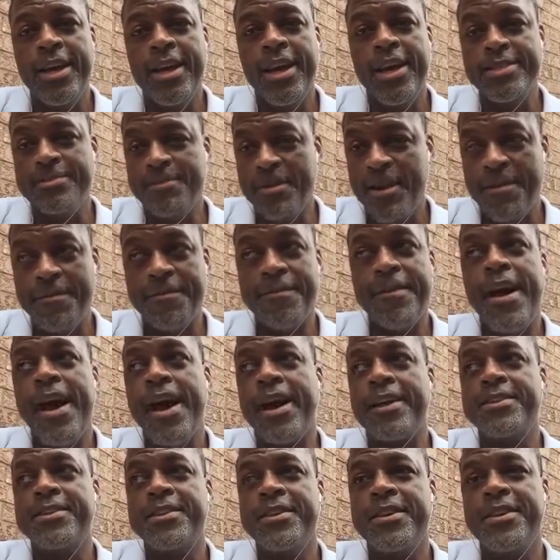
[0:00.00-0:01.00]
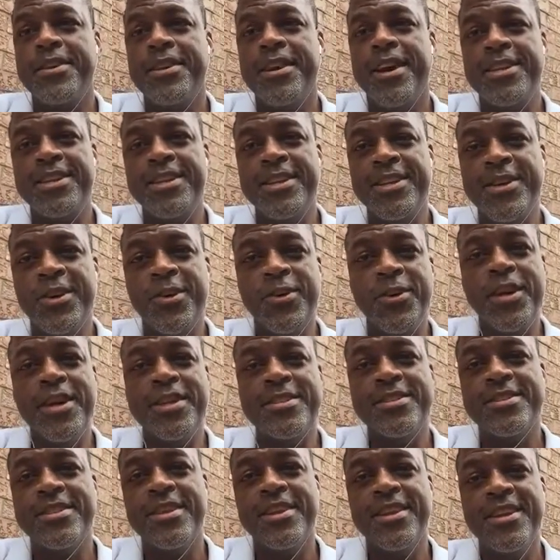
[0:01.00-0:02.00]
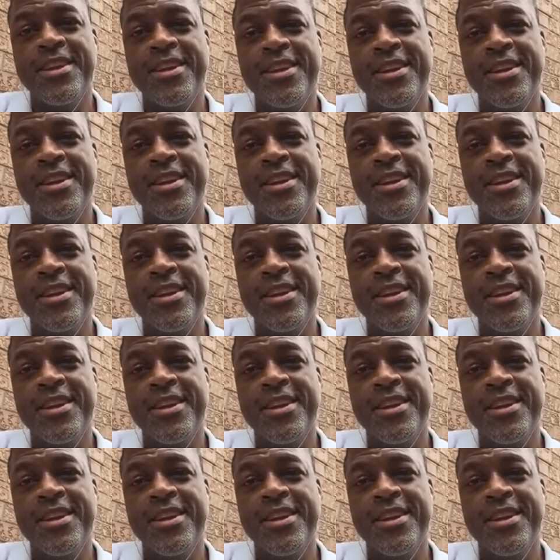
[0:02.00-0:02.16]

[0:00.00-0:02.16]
As a matter of fact, I need to go hit